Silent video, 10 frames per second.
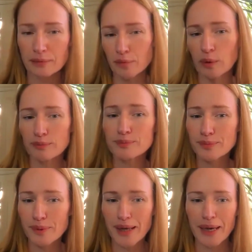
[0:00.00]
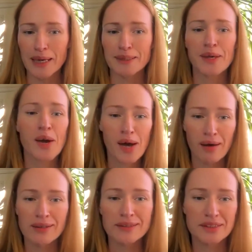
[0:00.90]
well, again,
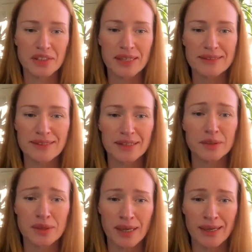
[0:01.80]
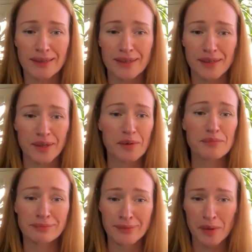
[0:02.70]
I suggest that you take
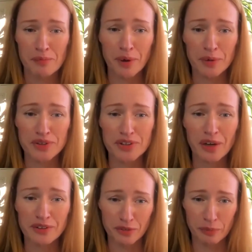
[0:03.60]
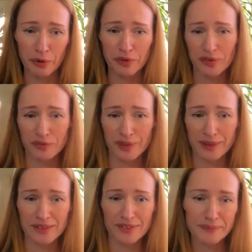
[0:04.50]
most out of both of
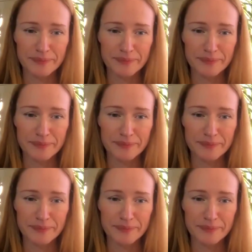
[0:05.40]
these.